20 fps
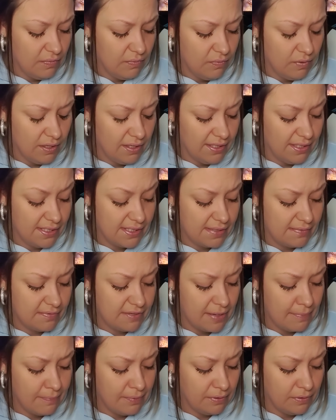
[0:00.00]
wanting some
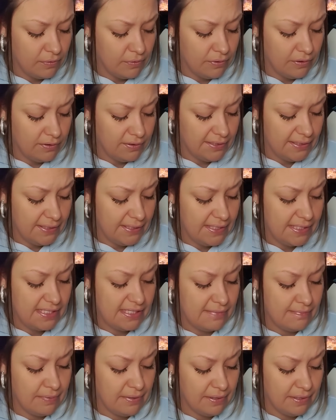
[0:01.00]
type of loyalty and
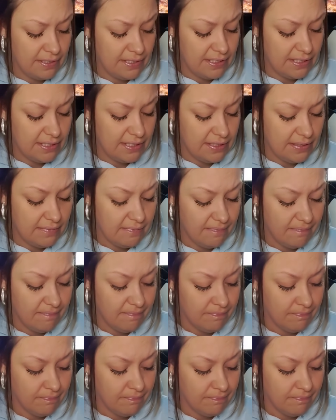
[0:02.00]
stability,